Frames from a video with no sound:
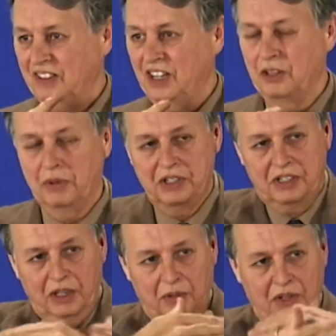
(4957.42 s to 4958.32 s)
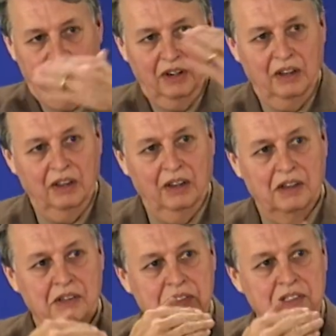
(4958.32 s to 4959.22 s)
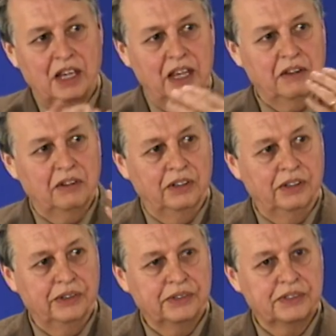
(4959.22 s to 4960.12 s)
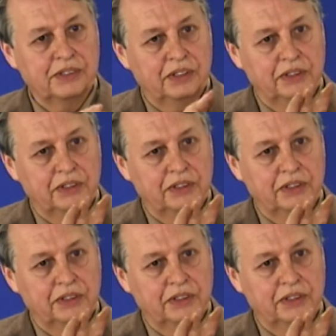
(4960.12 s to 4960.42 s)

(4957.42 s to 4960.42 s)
In other words, there were cycles